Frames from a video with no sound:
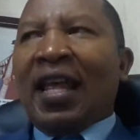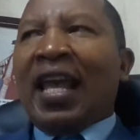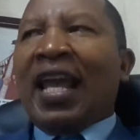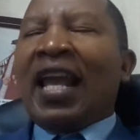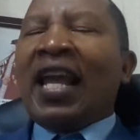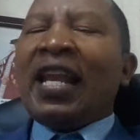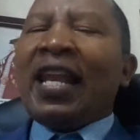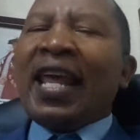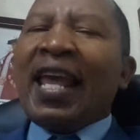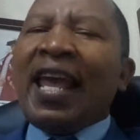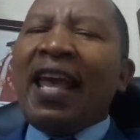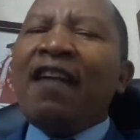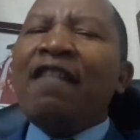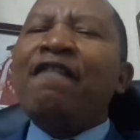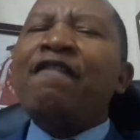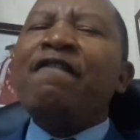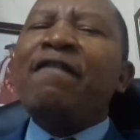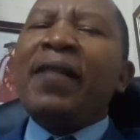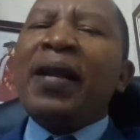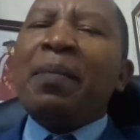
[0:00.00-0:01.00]
And
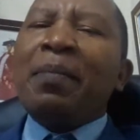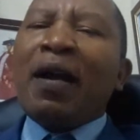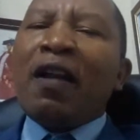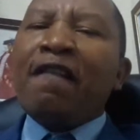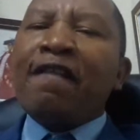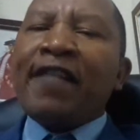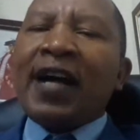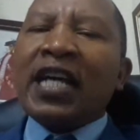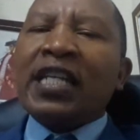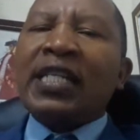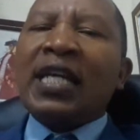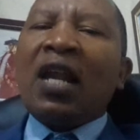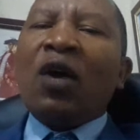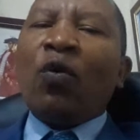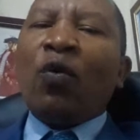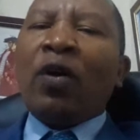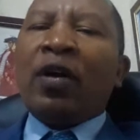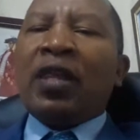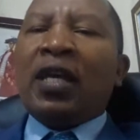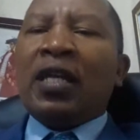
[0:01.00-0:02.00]
every manufacturer
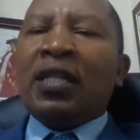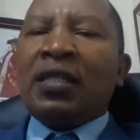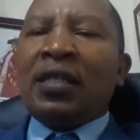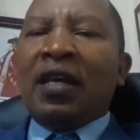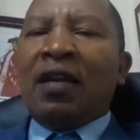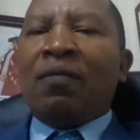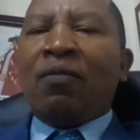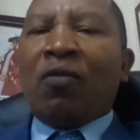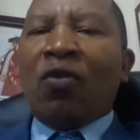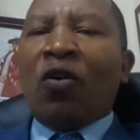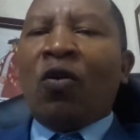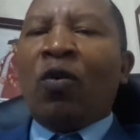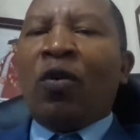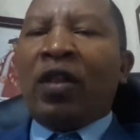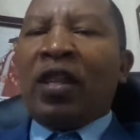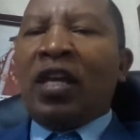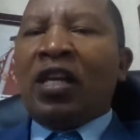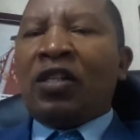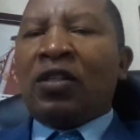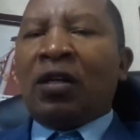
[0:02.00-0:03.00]
worth his name or
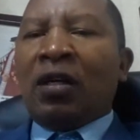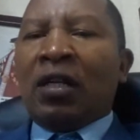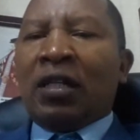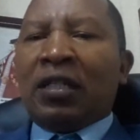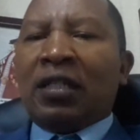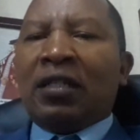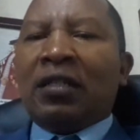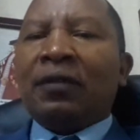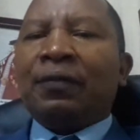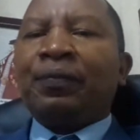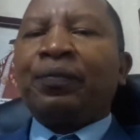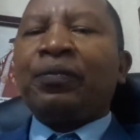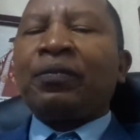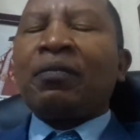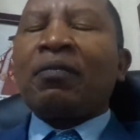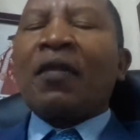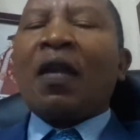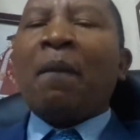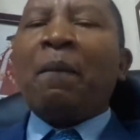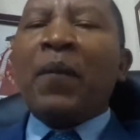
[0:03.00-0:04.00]
worth his salt
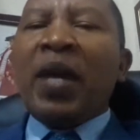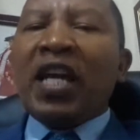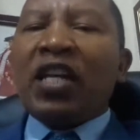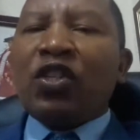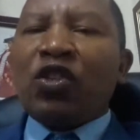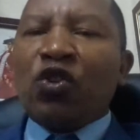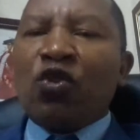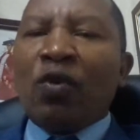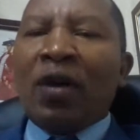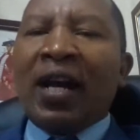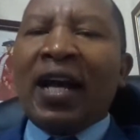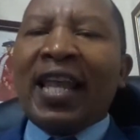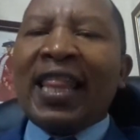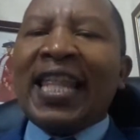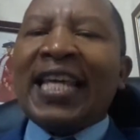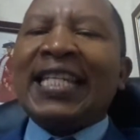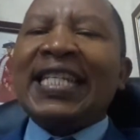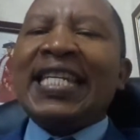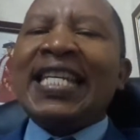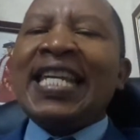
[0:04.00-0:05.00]
makes sure
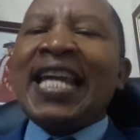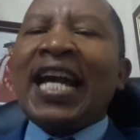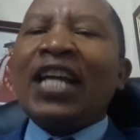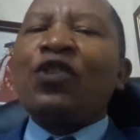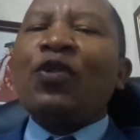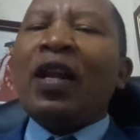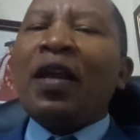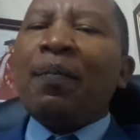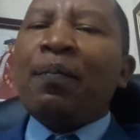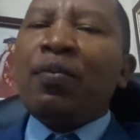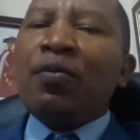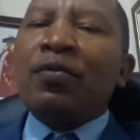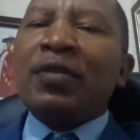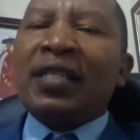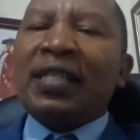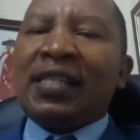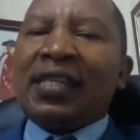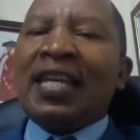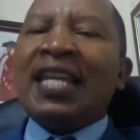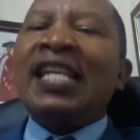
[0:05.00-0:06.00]
that he
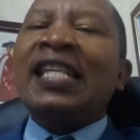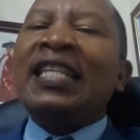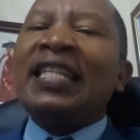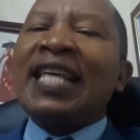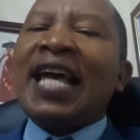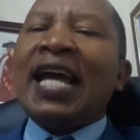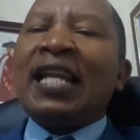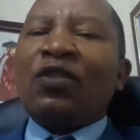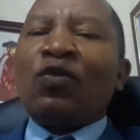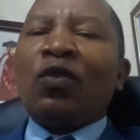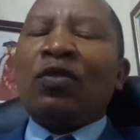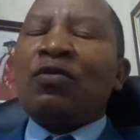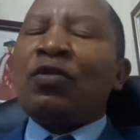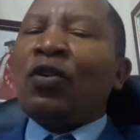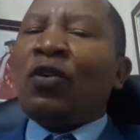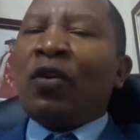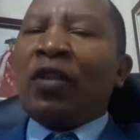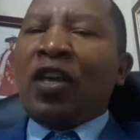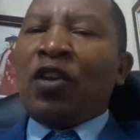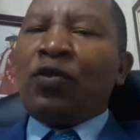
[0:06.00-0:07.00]
inserts what we
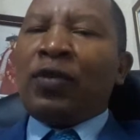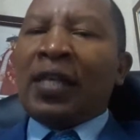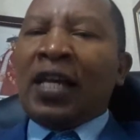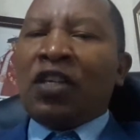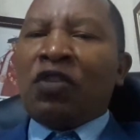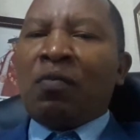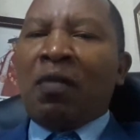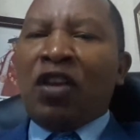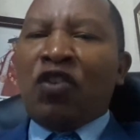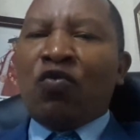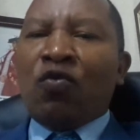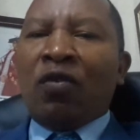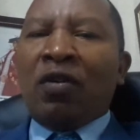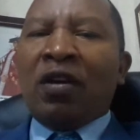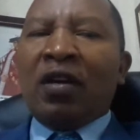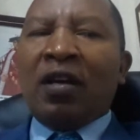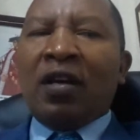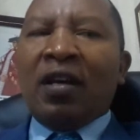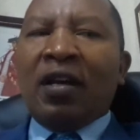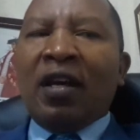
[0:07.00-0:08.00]
call the user's manual.
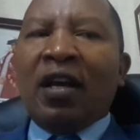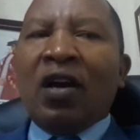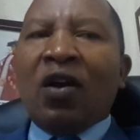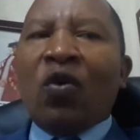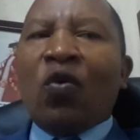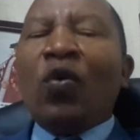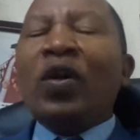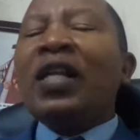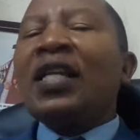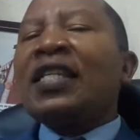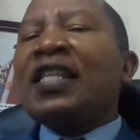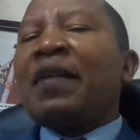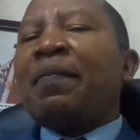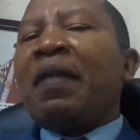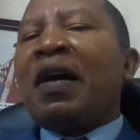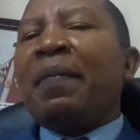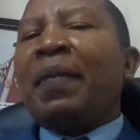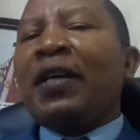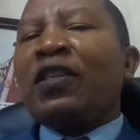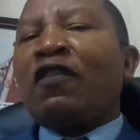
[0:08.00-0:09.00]
What is the
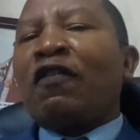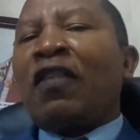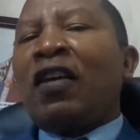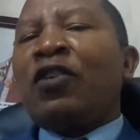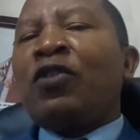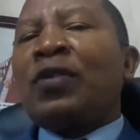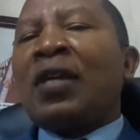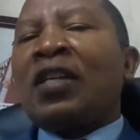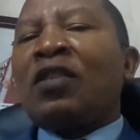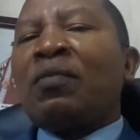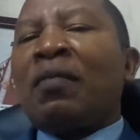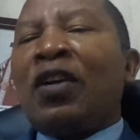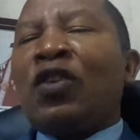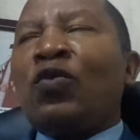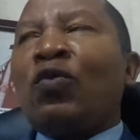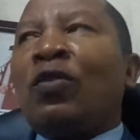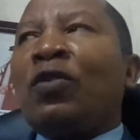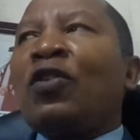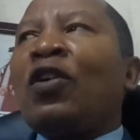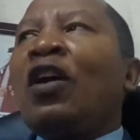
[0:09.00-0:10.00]
purpose of the user's
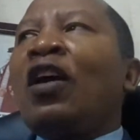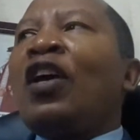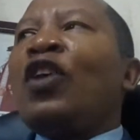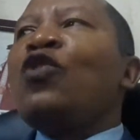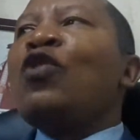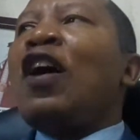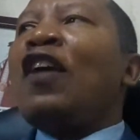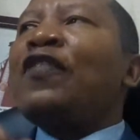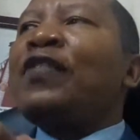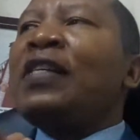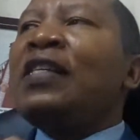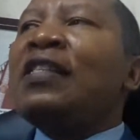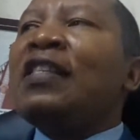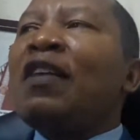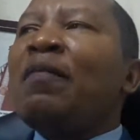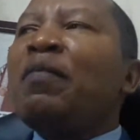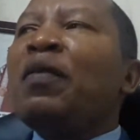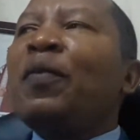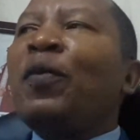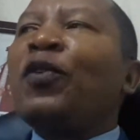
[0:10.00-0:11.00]
manual? You have seen
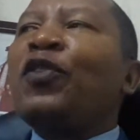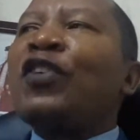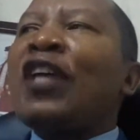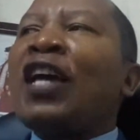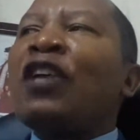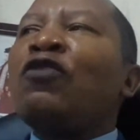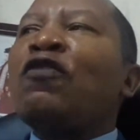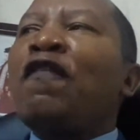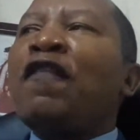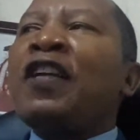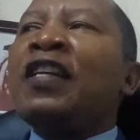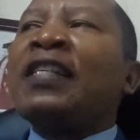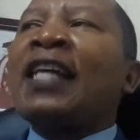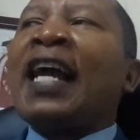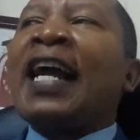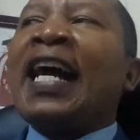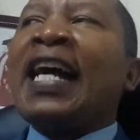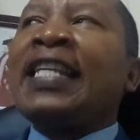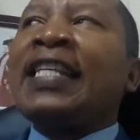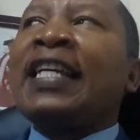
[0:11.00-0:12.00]
some people trying to fix
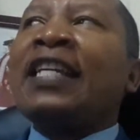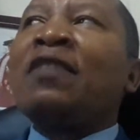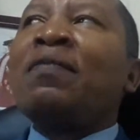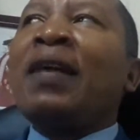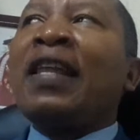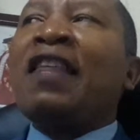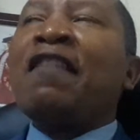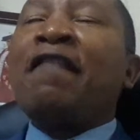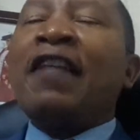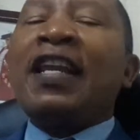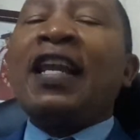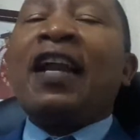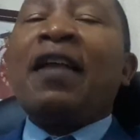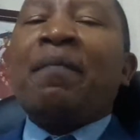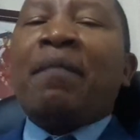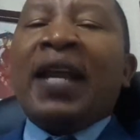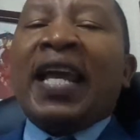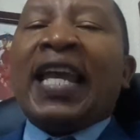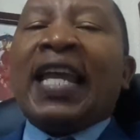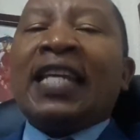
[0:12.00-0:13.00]
a gadget, but they
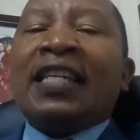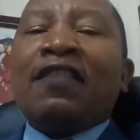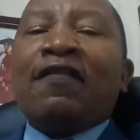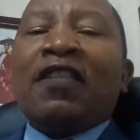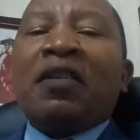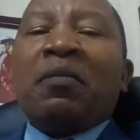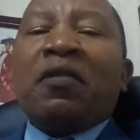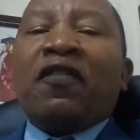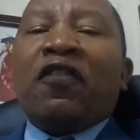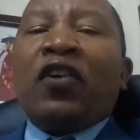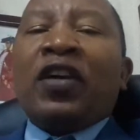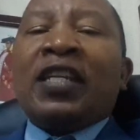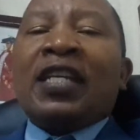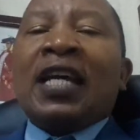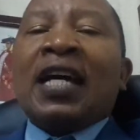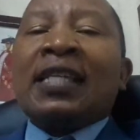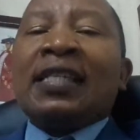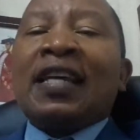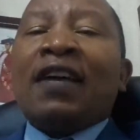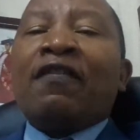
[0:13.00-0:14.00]
finally break it even before it
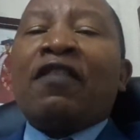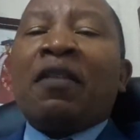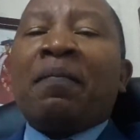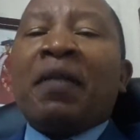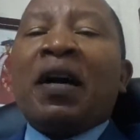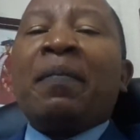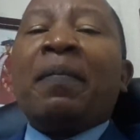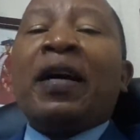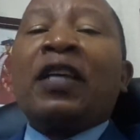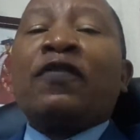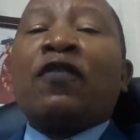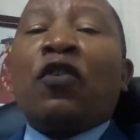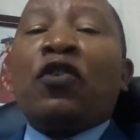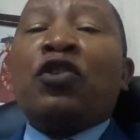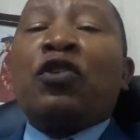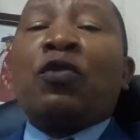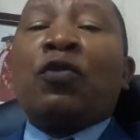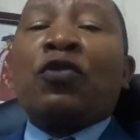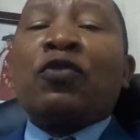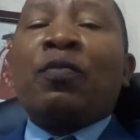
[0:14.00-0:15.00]
has served the purpose for
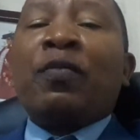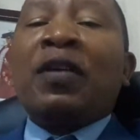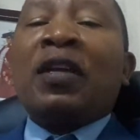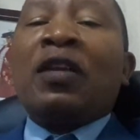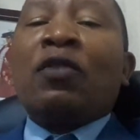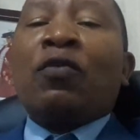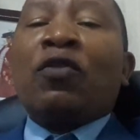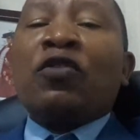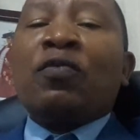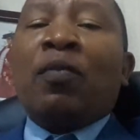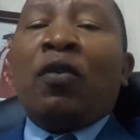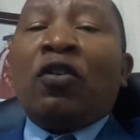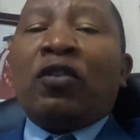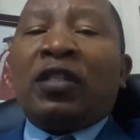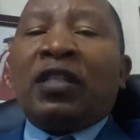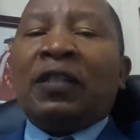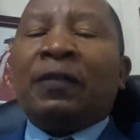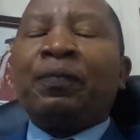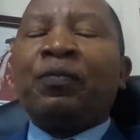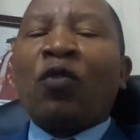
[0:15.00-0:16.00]
which it was
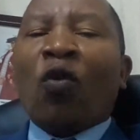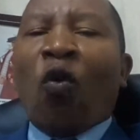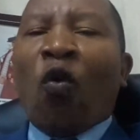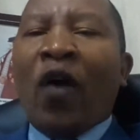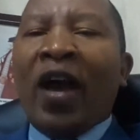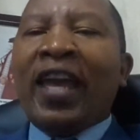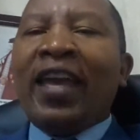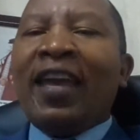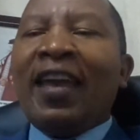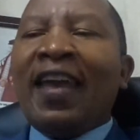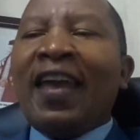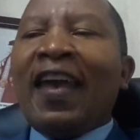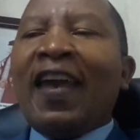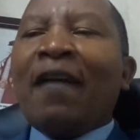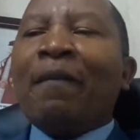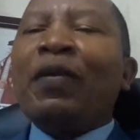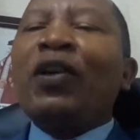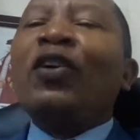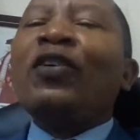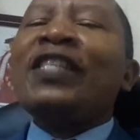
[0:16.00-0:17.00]
bought. Why?
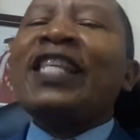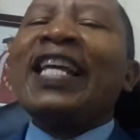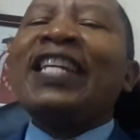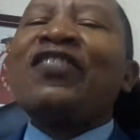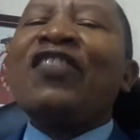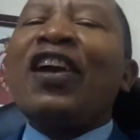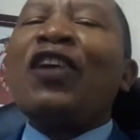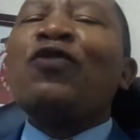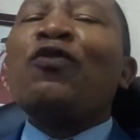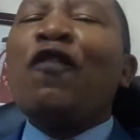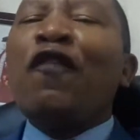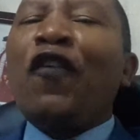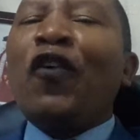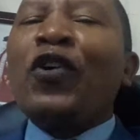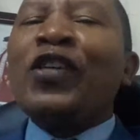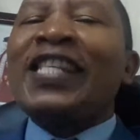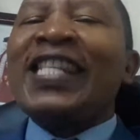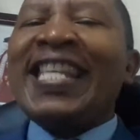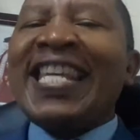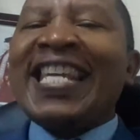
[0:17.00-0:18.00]
Because they're trying to
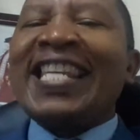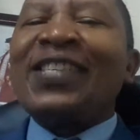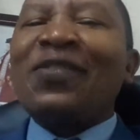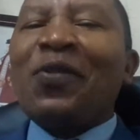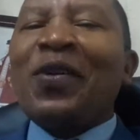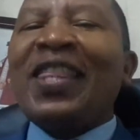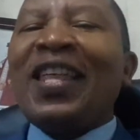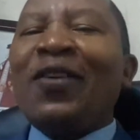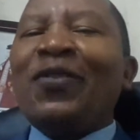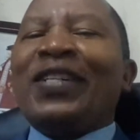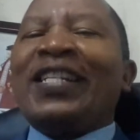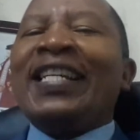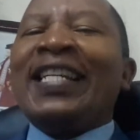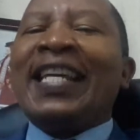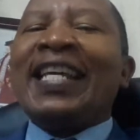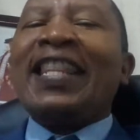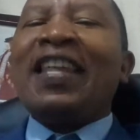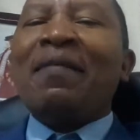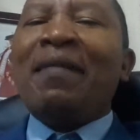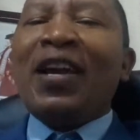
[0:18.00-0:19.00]
force things without
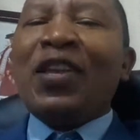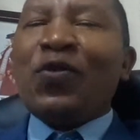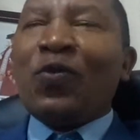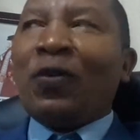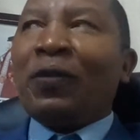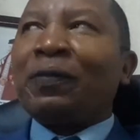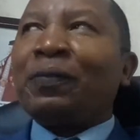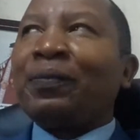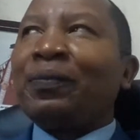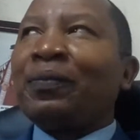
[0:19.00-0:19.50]
reading the manual.